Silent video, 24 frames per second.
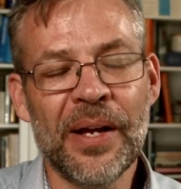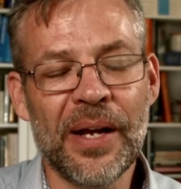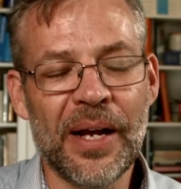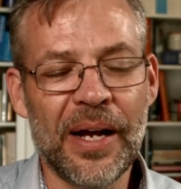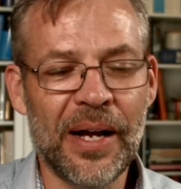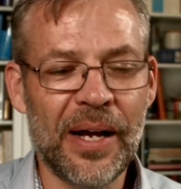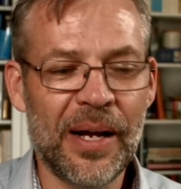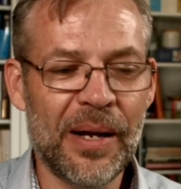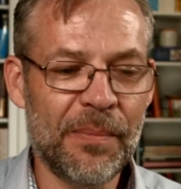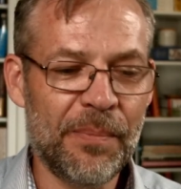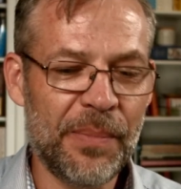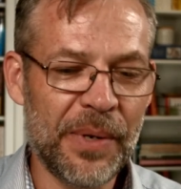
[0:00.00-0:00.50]

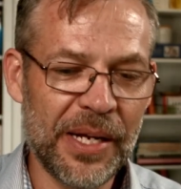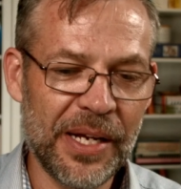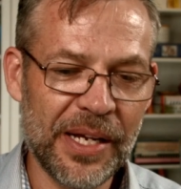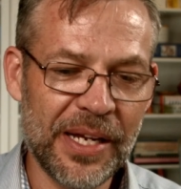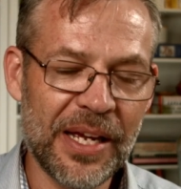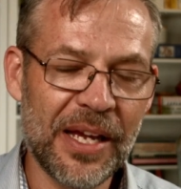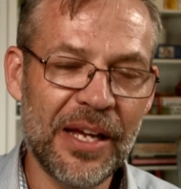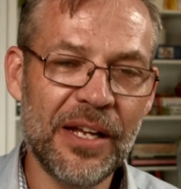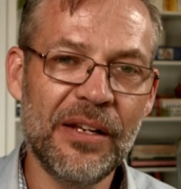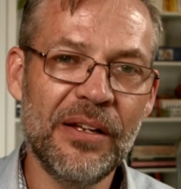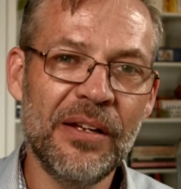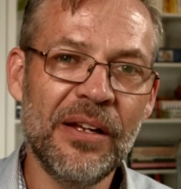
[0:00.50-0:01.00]
But
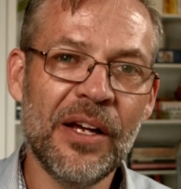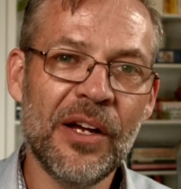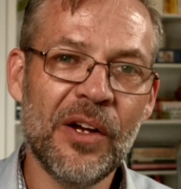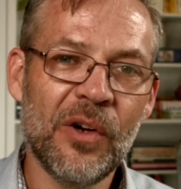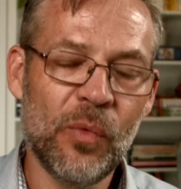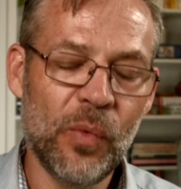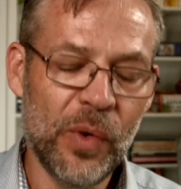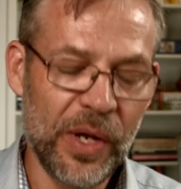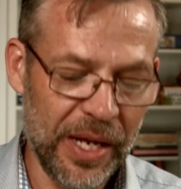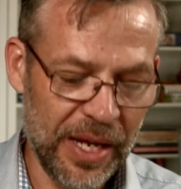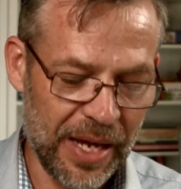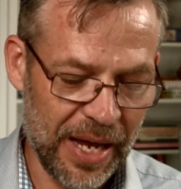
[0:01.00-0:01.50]
again,
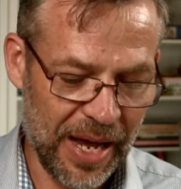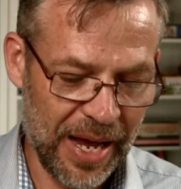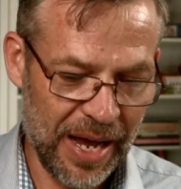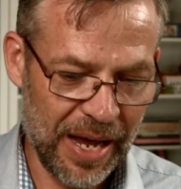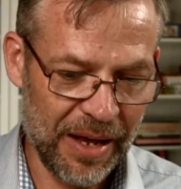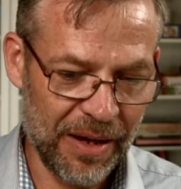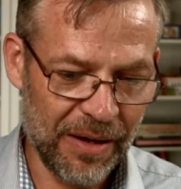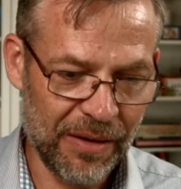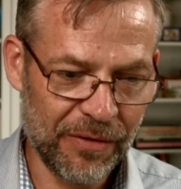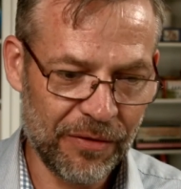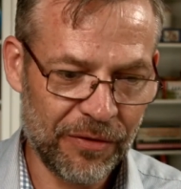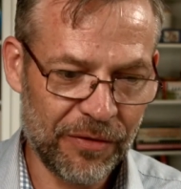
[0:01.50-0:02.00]
we
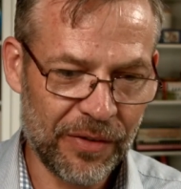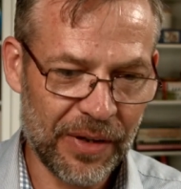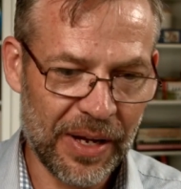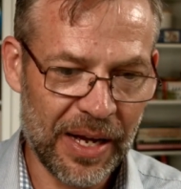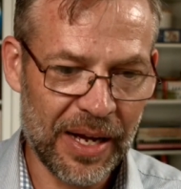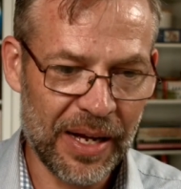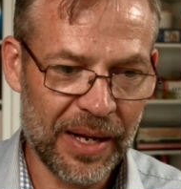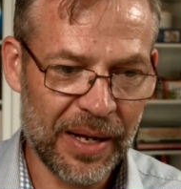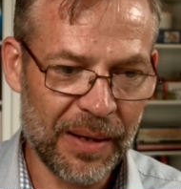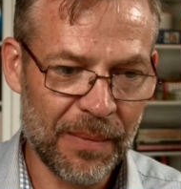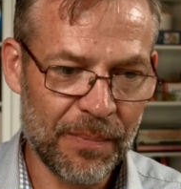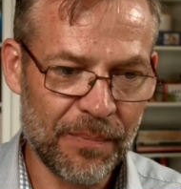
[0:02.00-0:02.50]
have
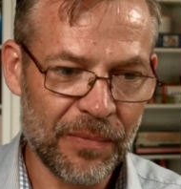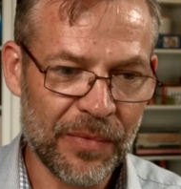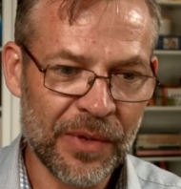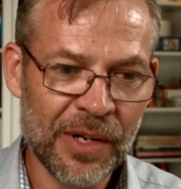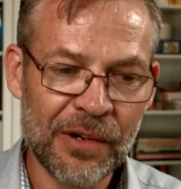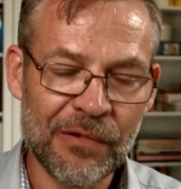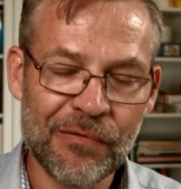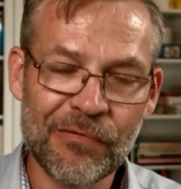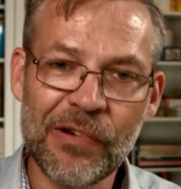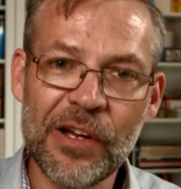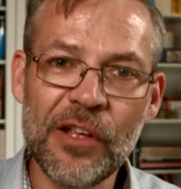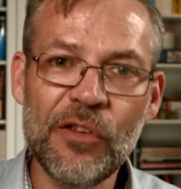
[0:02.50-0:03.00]

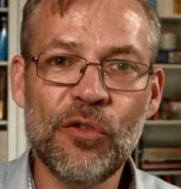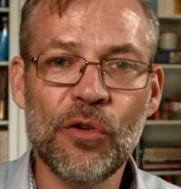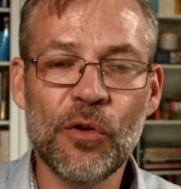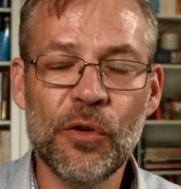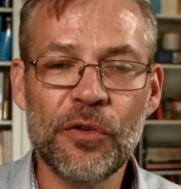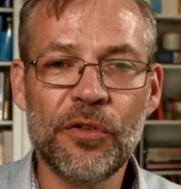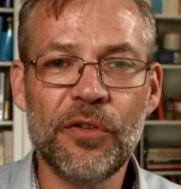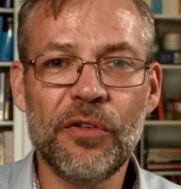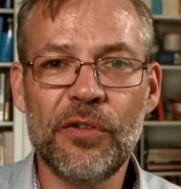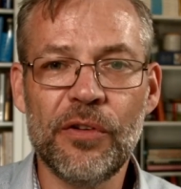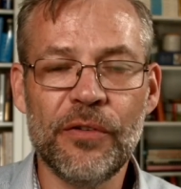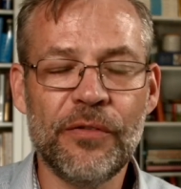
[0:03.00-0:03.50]

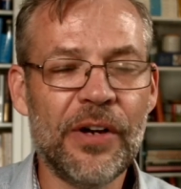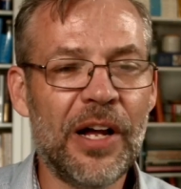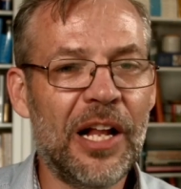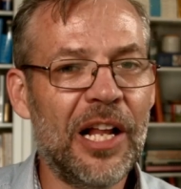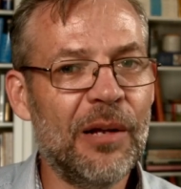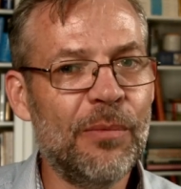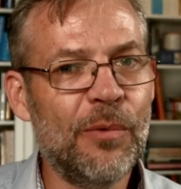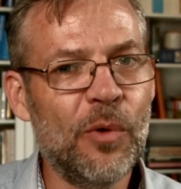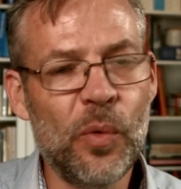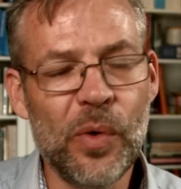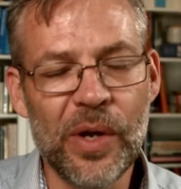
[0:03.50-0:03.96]
resources available.